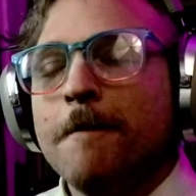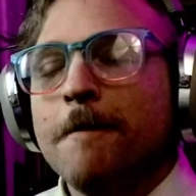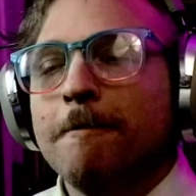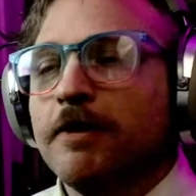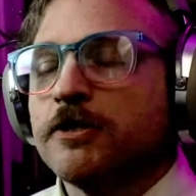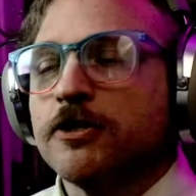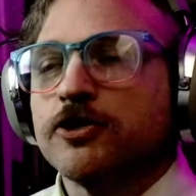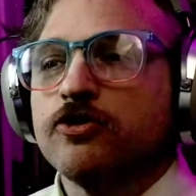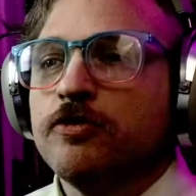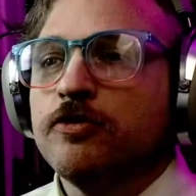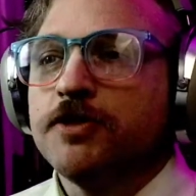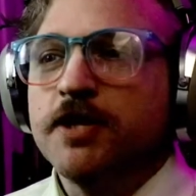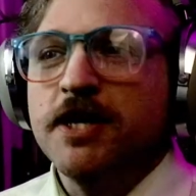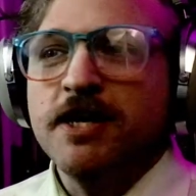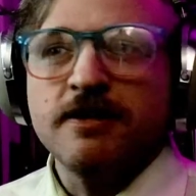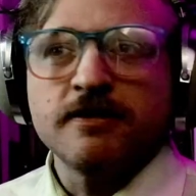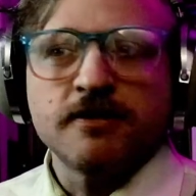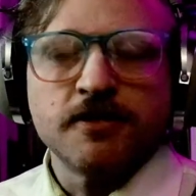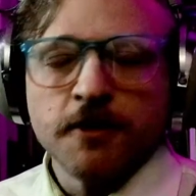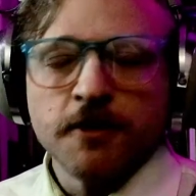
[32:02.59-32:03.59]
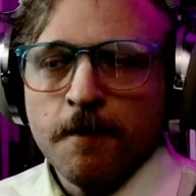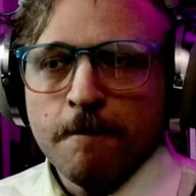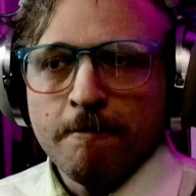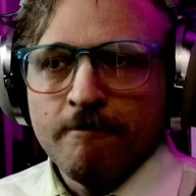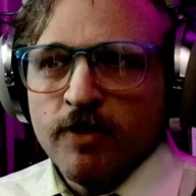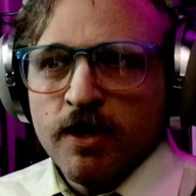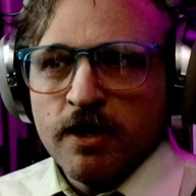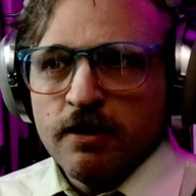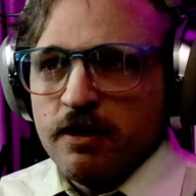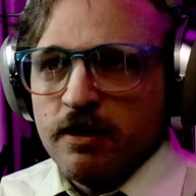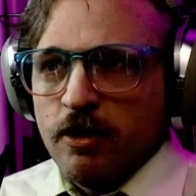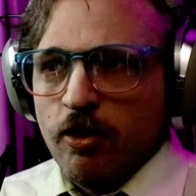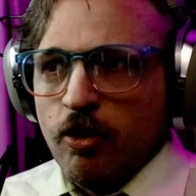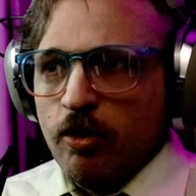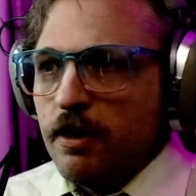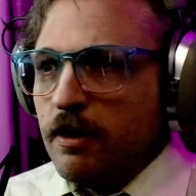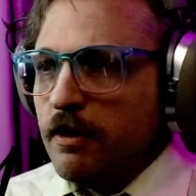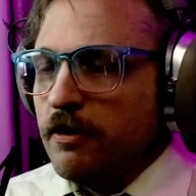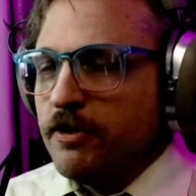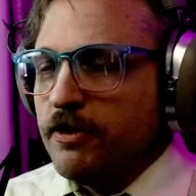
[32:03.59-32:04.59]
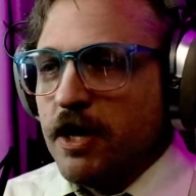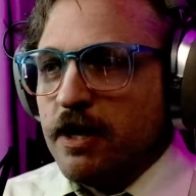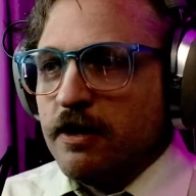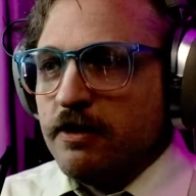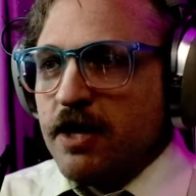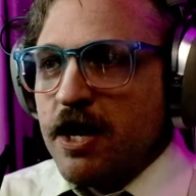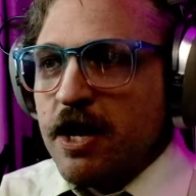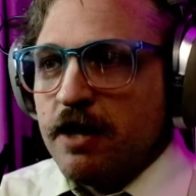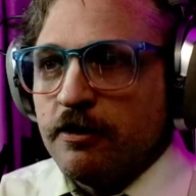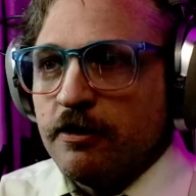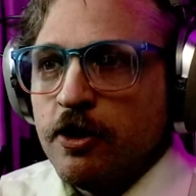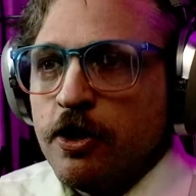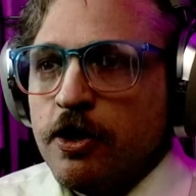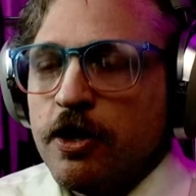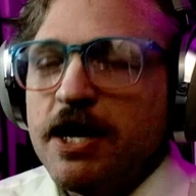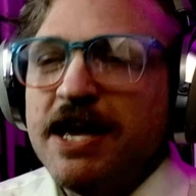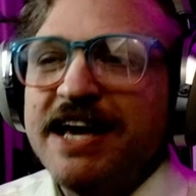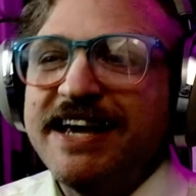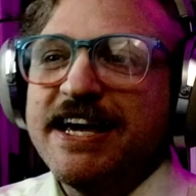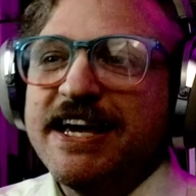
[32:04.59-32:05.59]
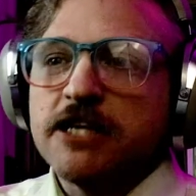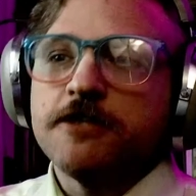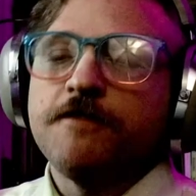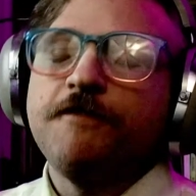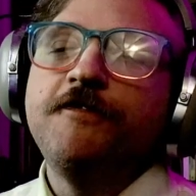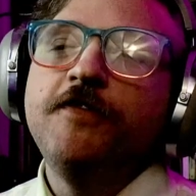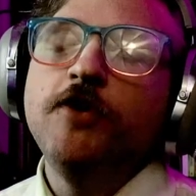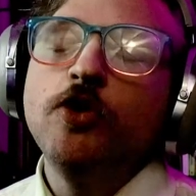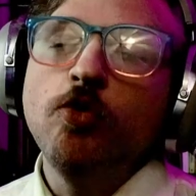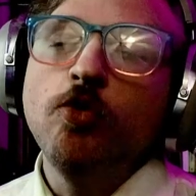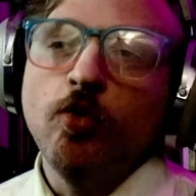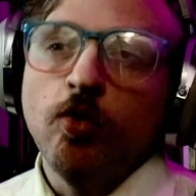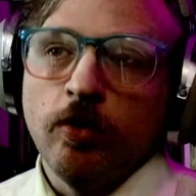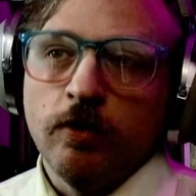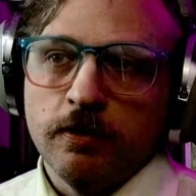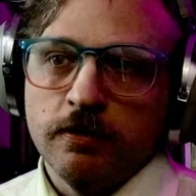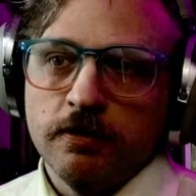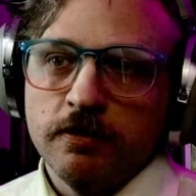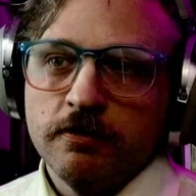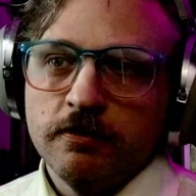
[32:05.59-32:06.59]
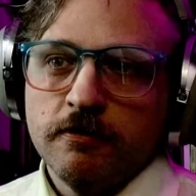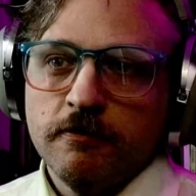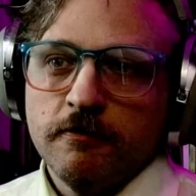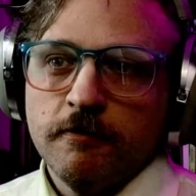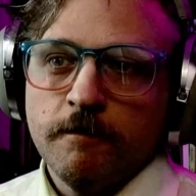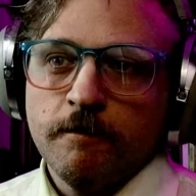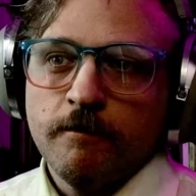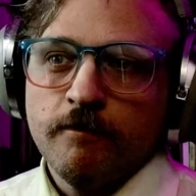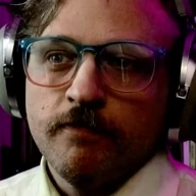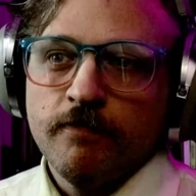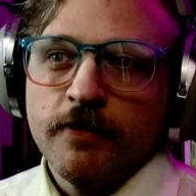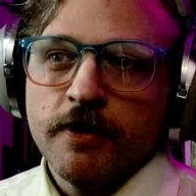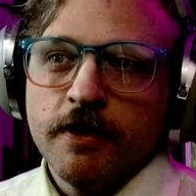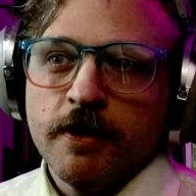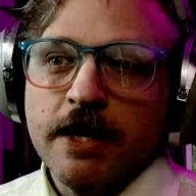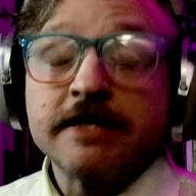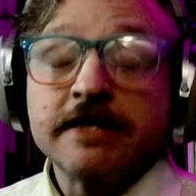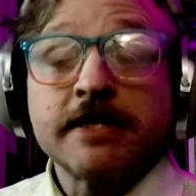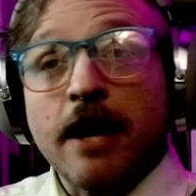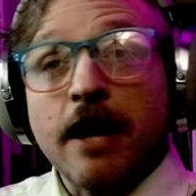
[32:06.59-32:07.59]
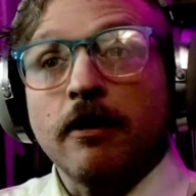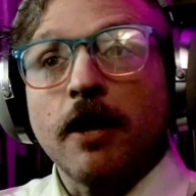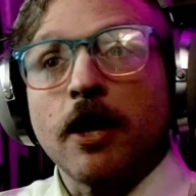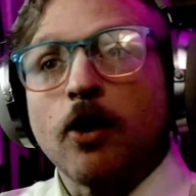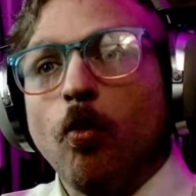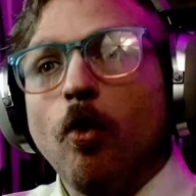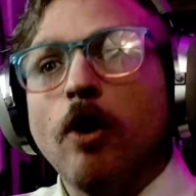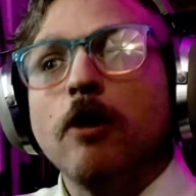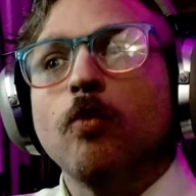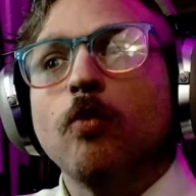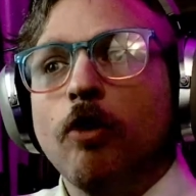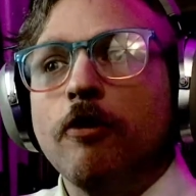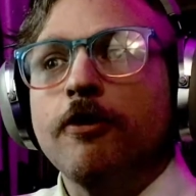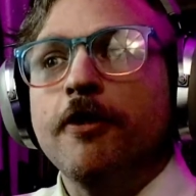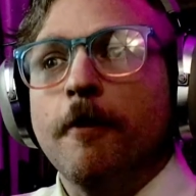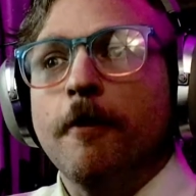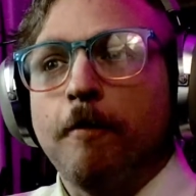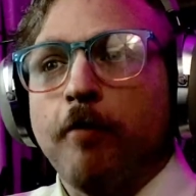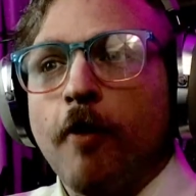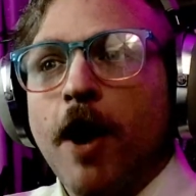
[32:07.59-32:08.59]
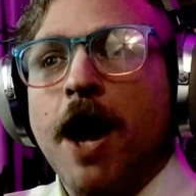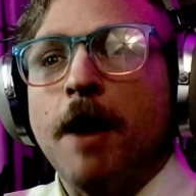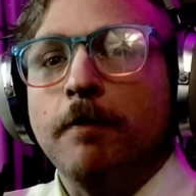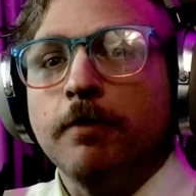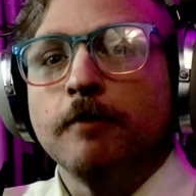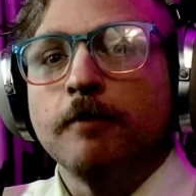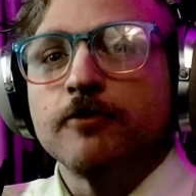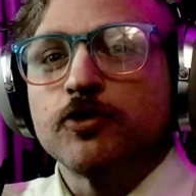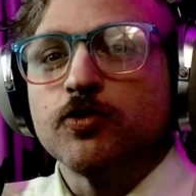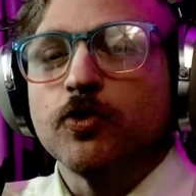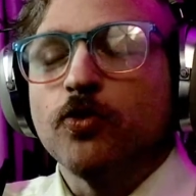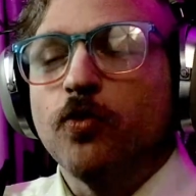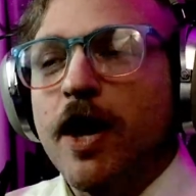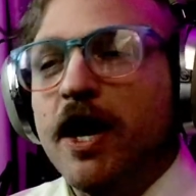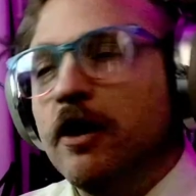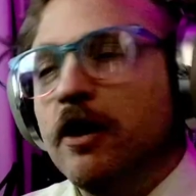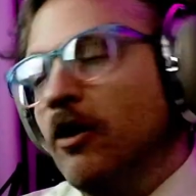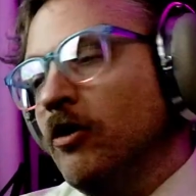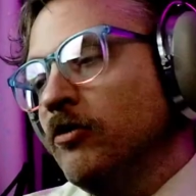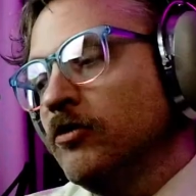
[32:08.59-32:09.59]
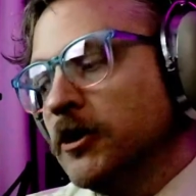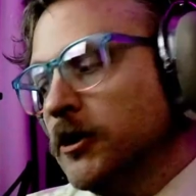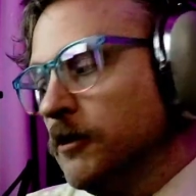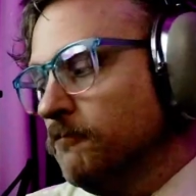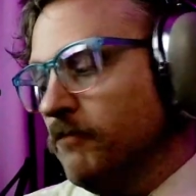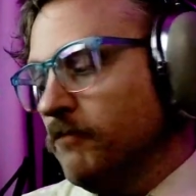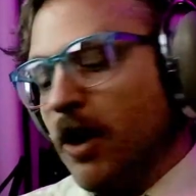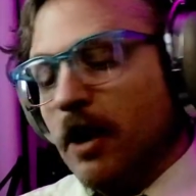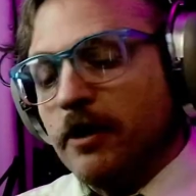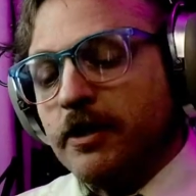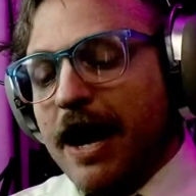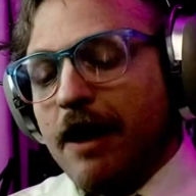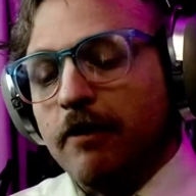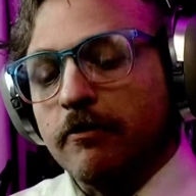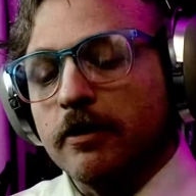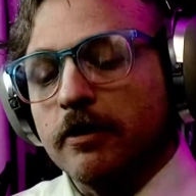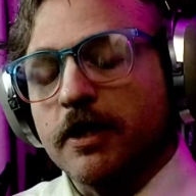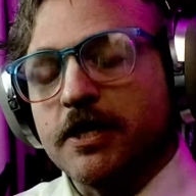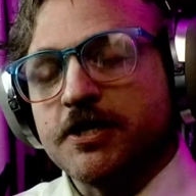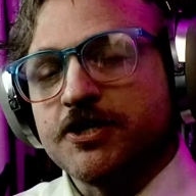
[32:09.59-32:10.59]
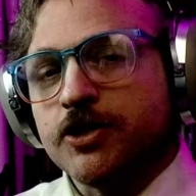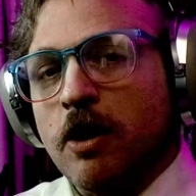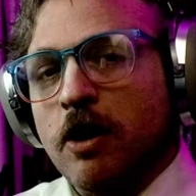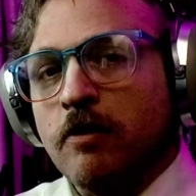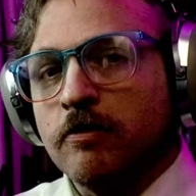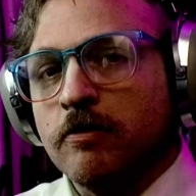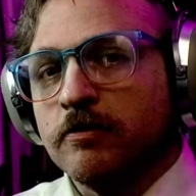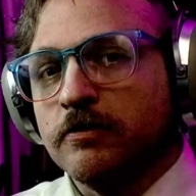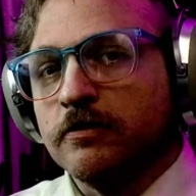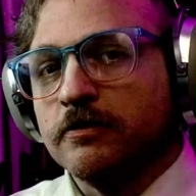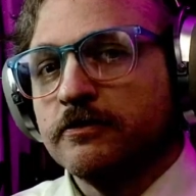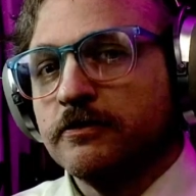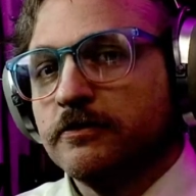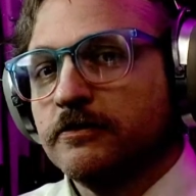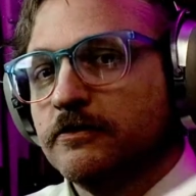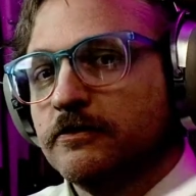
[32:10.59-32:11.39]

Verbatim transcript: But the truth is, you know, that, that it gets fueled. It's kind of like, what were there problems with Waco? Undoubtedly so.